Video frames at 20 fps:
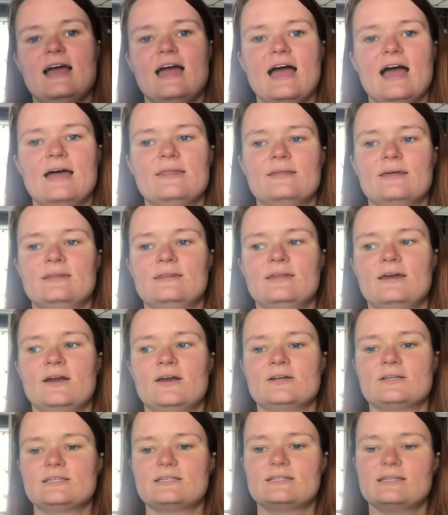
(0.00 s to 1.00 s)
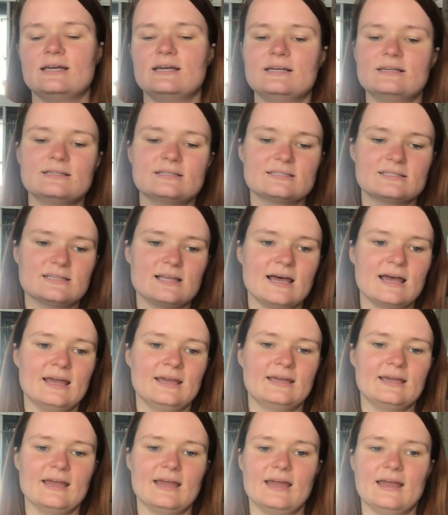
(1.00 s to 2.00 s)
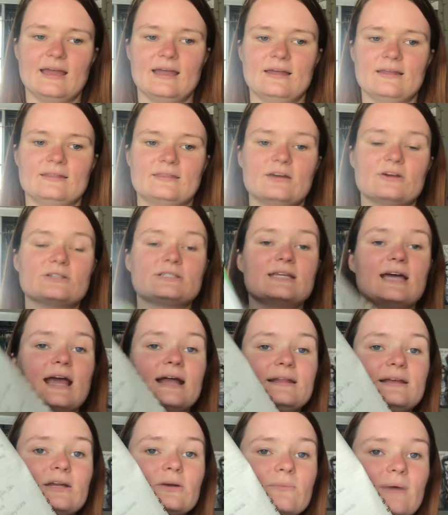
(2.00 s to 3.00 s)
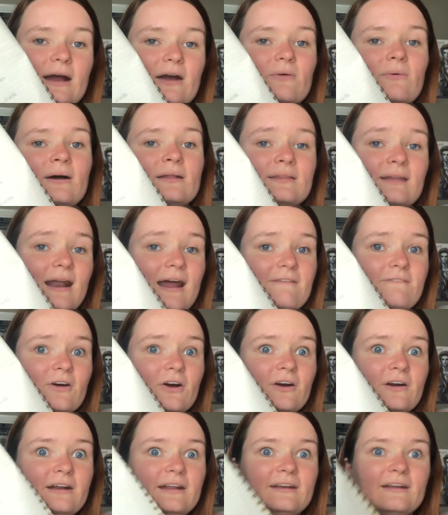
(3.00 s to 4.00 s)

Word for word: And then there's things like there's the alien wreck one that I've already